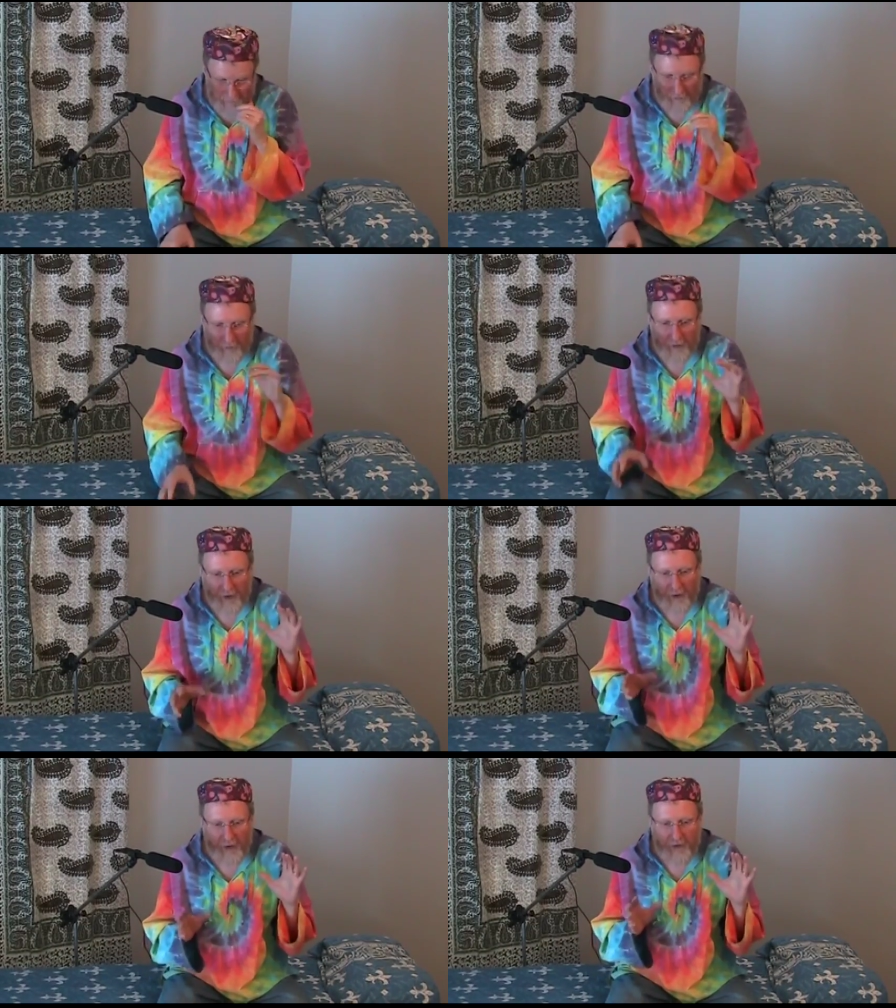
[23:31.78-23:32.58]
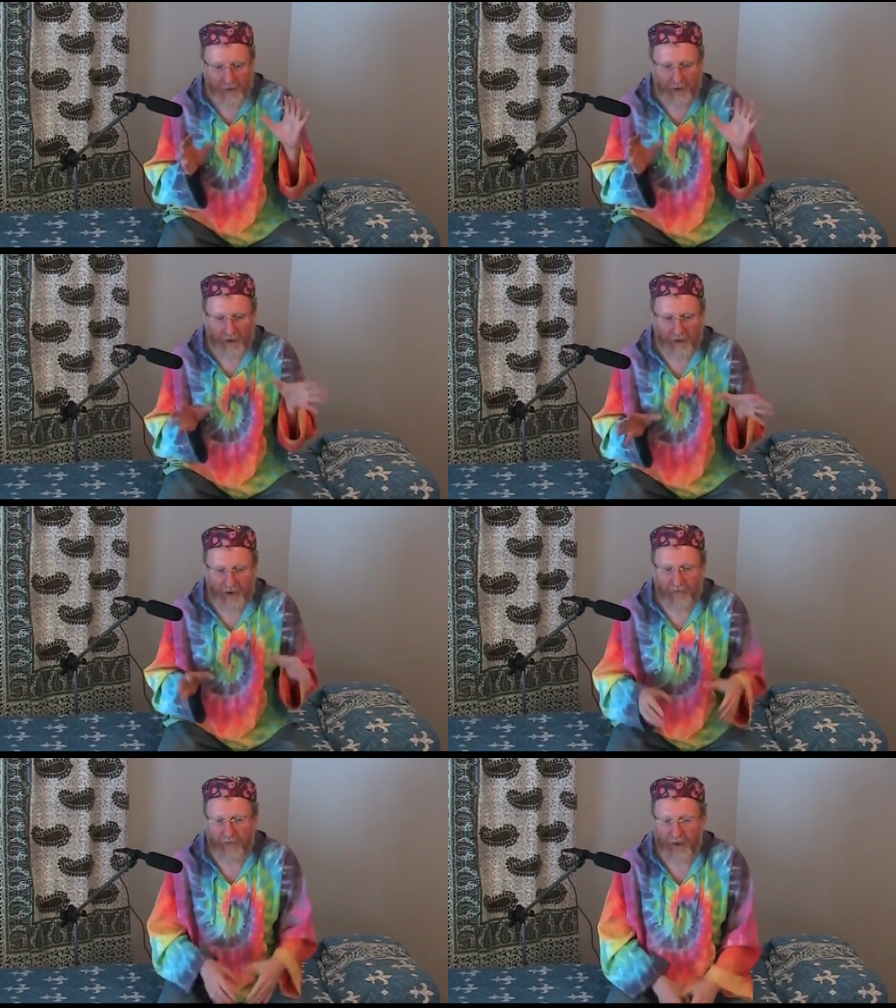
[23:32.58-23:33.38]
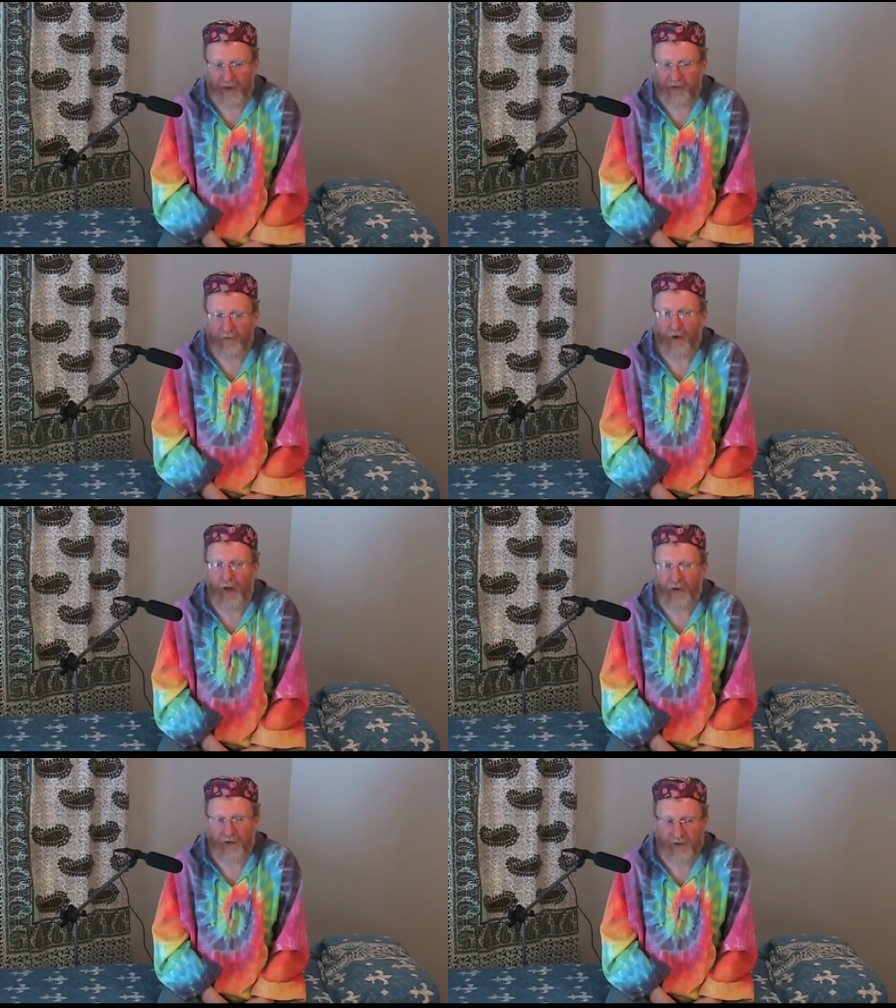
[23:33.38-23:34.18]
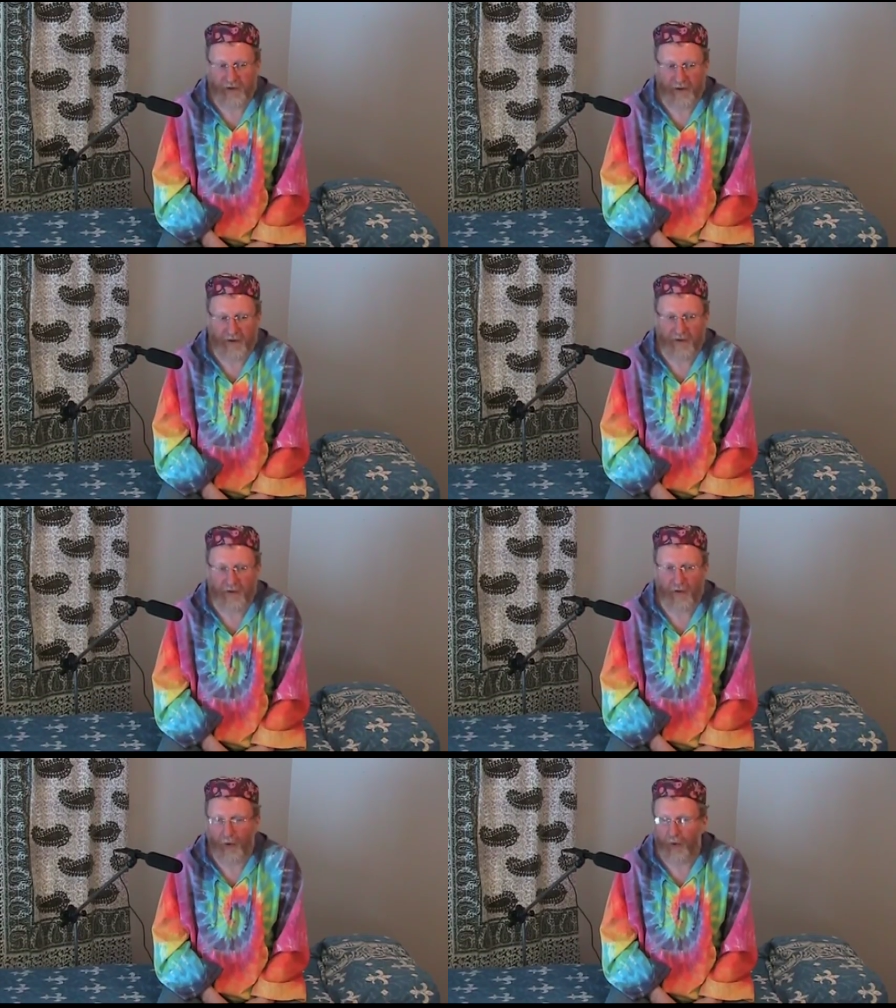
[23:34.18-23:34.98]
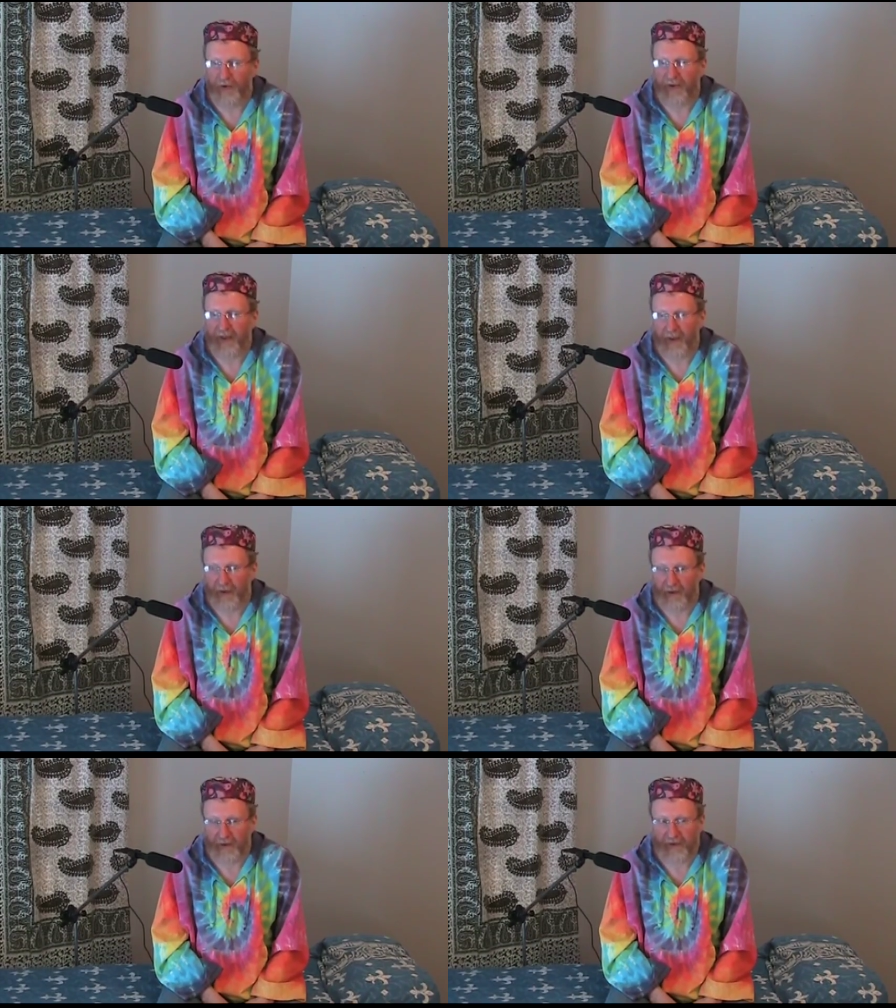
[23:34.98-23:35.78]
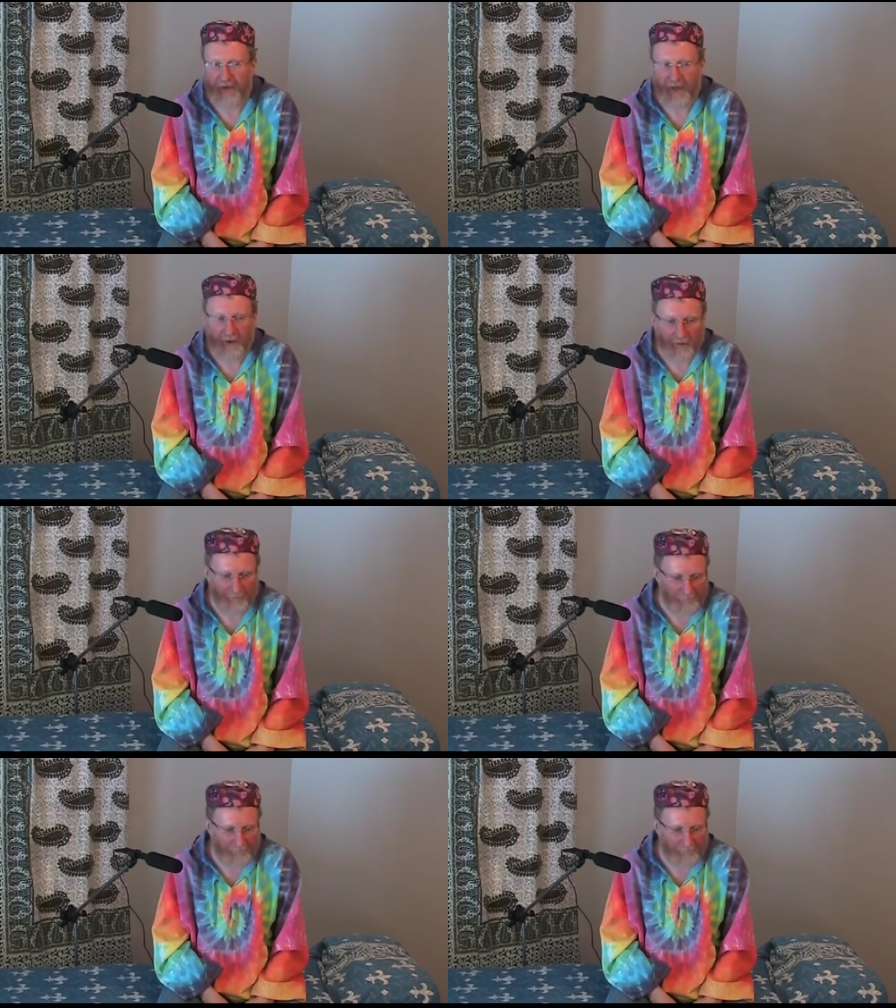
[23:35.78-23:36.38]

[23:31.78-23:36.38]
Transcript: So, so collective, collective consciousness called El, E L,